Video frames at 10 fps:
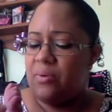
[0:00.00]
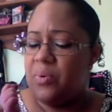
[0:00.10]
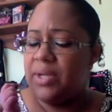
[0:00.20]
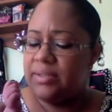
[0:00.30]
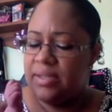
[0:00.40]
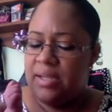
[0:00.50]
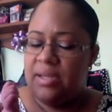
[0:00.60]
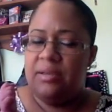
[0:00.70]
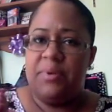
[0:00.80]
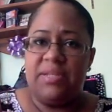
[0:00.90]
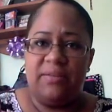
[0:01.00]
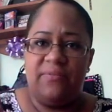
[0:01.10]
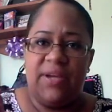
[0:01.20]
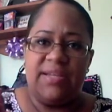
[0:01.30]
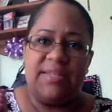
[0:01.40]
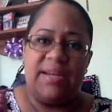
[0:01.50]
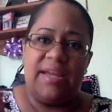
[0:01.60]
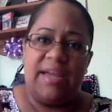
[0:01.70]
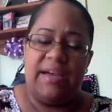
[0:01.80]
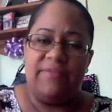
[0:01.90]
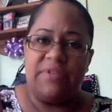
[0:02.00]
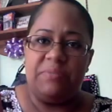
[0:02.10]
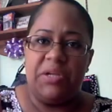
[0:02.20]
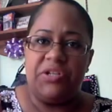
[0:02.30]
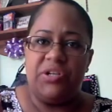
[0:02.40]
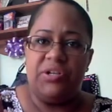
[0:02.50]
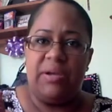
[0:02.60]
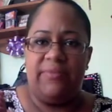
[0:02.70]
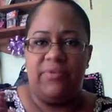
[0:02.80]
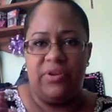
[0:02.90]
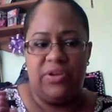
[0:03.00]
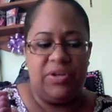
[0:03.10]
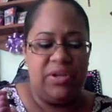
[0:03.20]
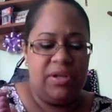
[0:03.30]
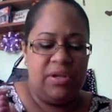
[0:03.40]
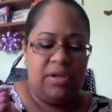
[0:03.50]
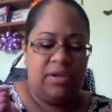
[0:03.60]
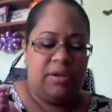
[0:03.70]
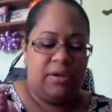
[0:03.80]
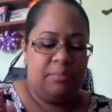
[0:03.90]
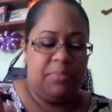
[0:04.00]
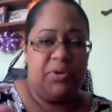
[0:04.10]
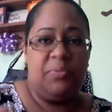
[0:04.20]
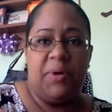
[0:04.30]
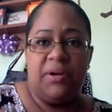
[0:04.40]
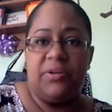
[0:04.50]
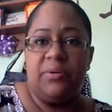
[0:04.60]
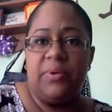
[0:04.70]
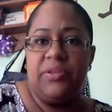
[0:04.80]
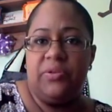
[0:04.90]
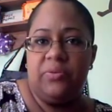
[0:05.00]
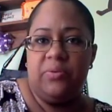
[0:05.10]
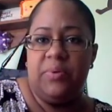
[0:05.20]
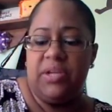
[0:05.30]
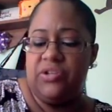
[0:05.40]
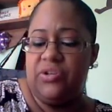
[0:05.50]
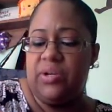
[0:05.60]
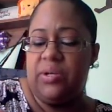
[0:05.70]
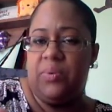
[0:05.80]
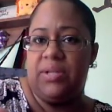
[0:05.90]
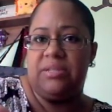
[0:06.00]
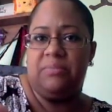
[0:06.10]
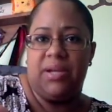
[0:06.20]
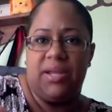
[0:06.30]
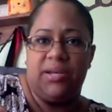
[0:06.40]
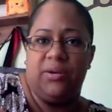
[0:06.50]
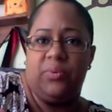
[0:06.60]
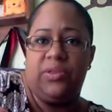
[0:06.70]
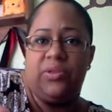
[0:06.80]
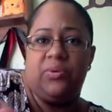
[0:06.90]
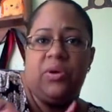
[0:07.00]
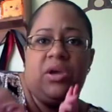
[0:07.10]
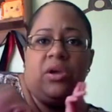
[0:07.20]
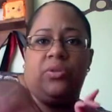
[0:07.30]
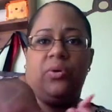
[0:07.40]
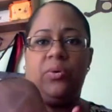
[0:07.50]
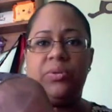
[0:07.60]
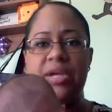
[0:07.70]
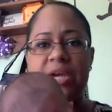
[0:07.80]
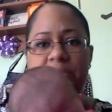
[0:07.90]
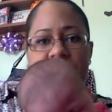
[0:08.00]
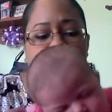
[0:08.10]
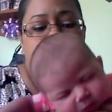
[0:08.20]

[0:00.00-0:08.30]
one piece of advice that I have is make sure you have a good birth partner with you, because you're going to want somebody in there with you the whole time. You